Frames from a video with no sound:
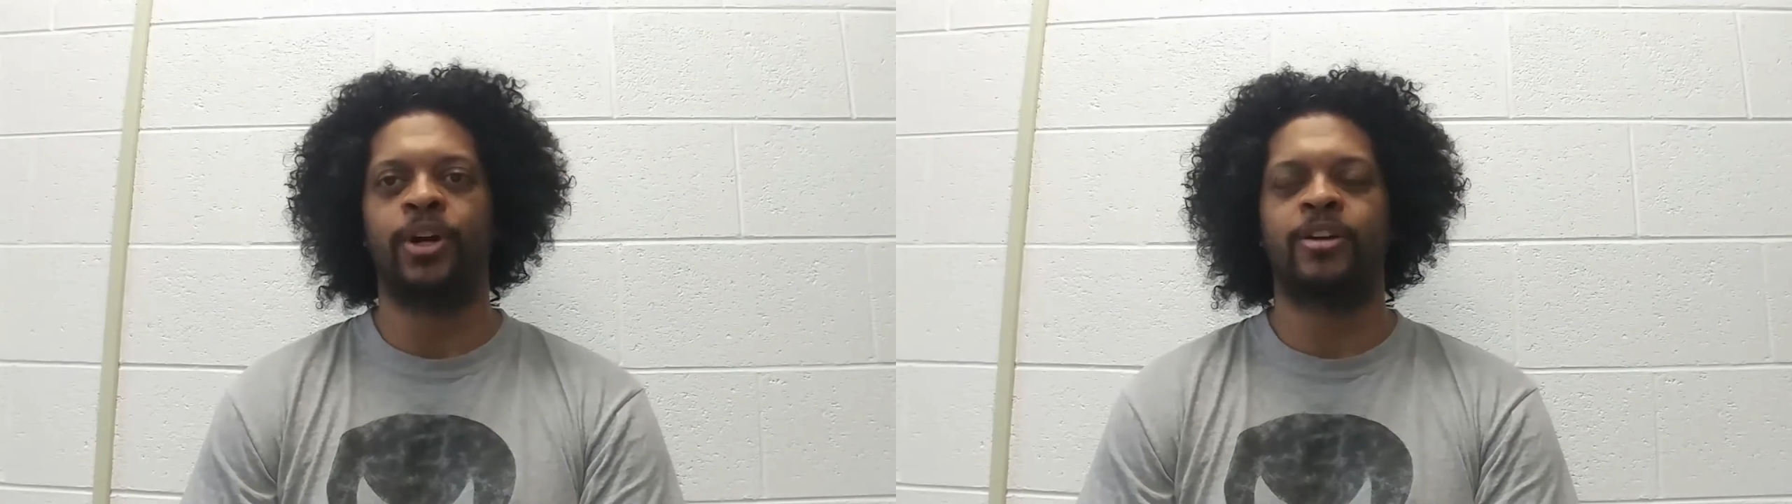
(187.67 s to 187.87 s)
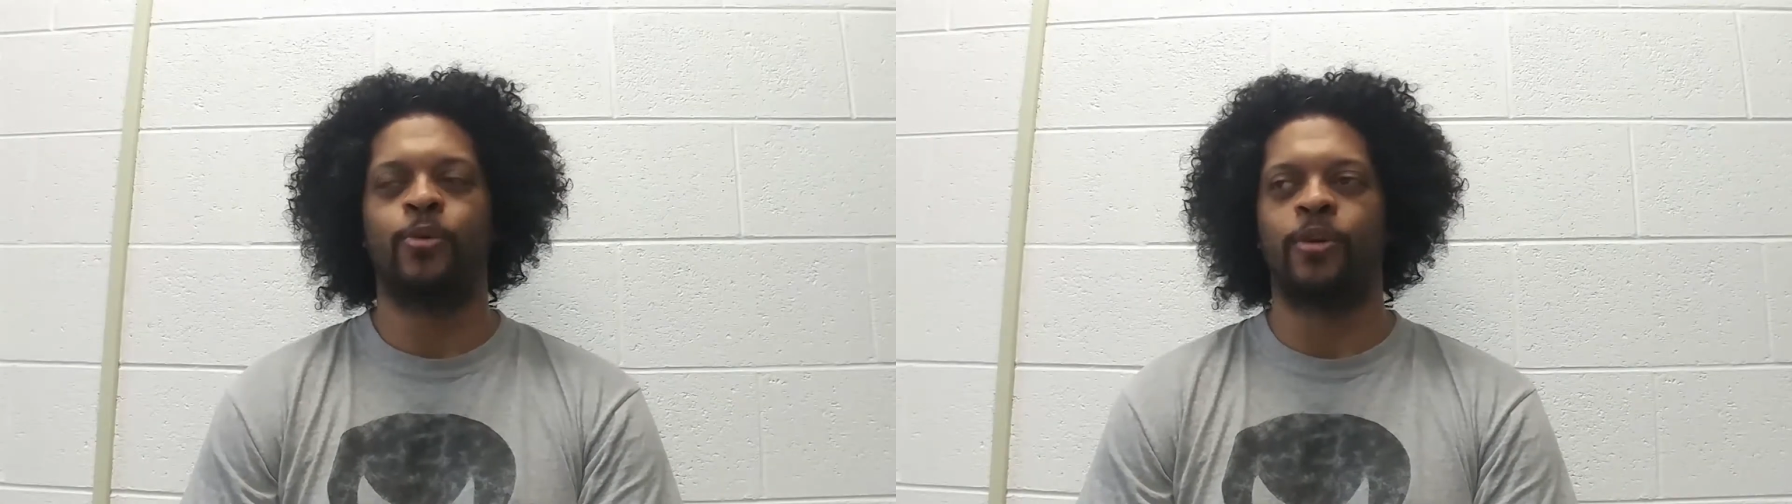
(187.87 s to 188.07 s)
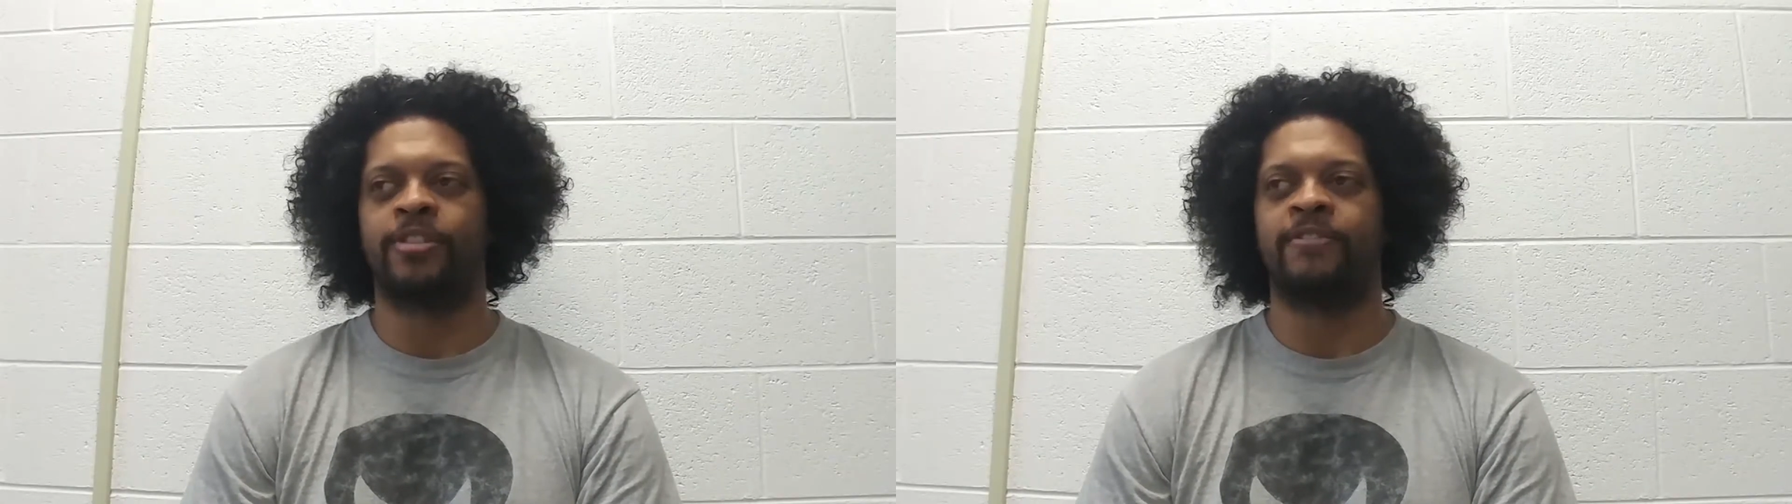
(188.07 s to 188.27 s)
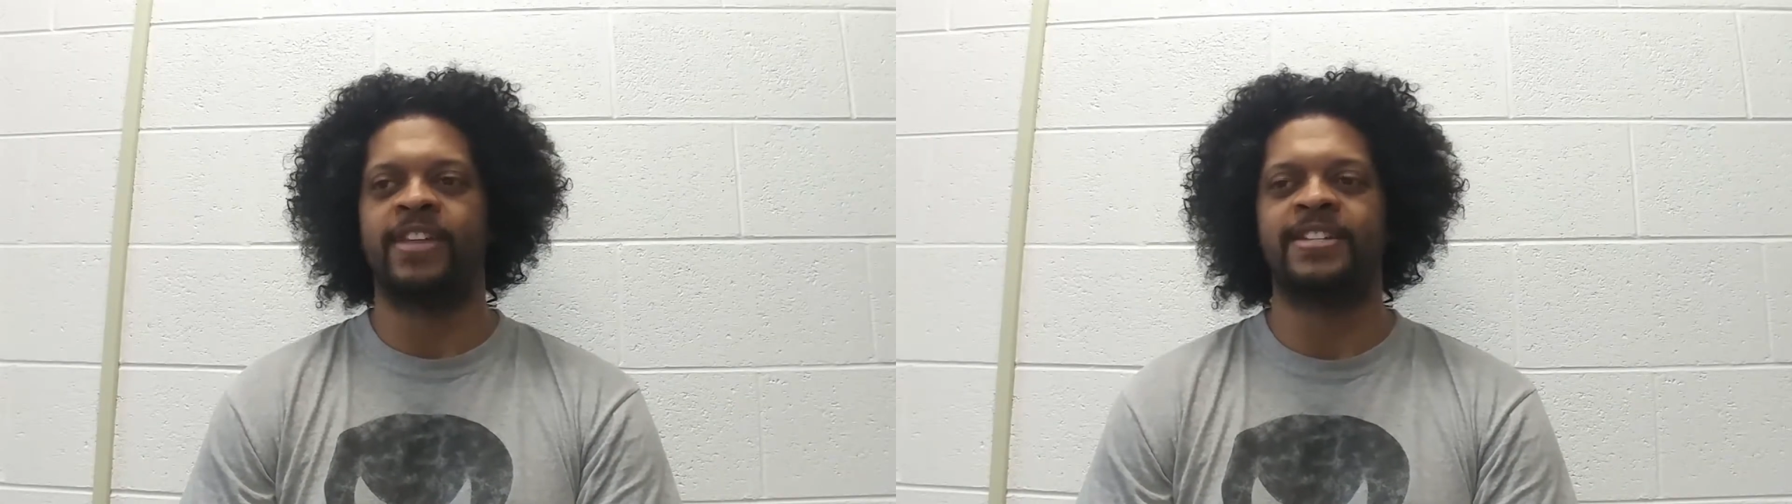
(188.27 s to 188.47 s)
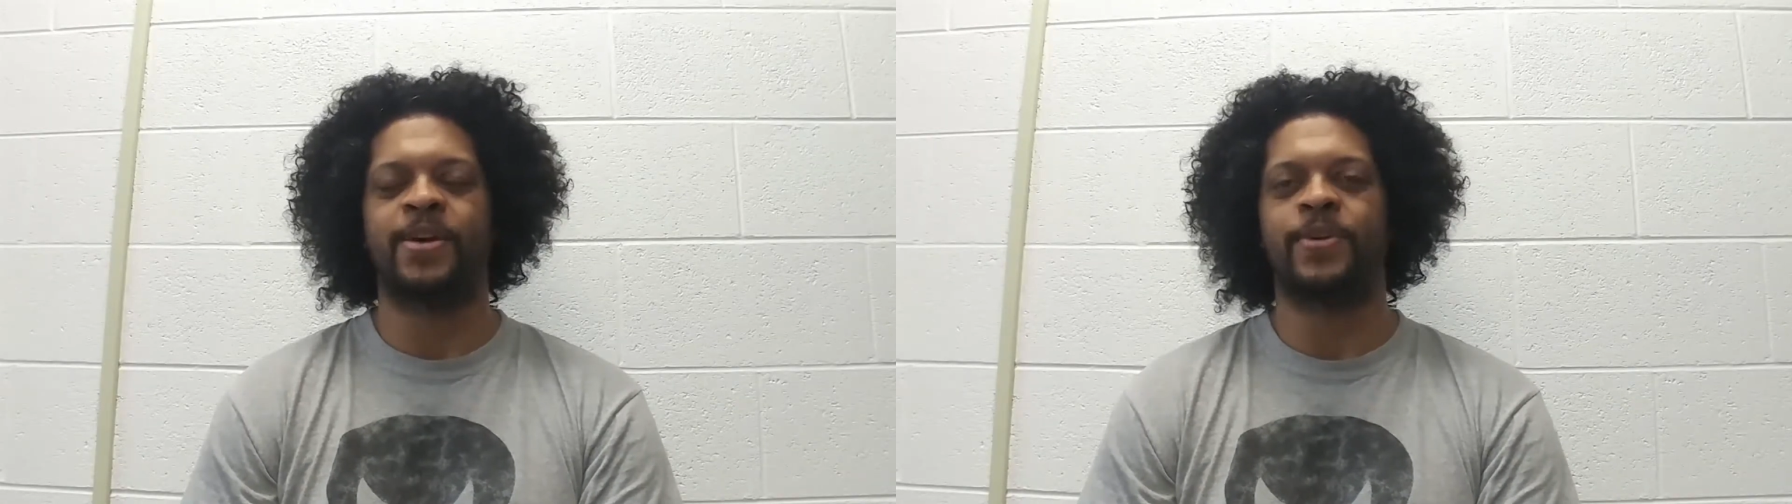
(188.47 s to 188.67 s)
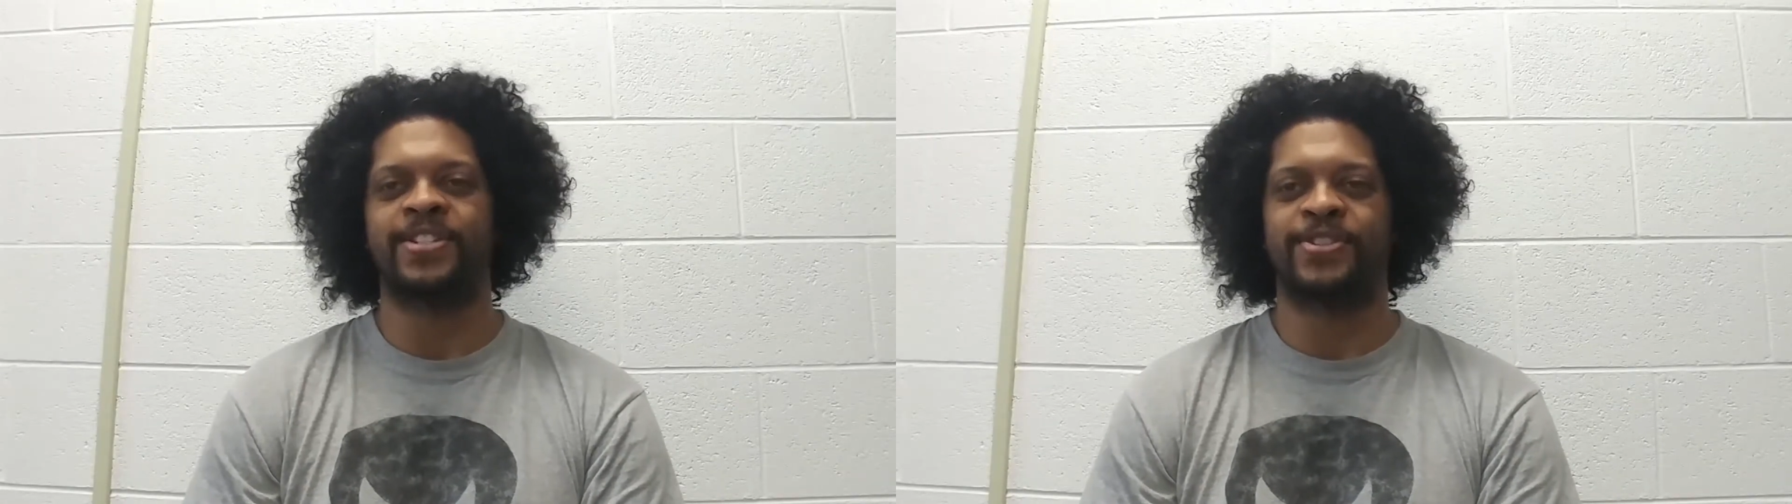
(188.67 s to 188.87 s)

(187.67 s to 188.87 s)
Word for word: book worth of things I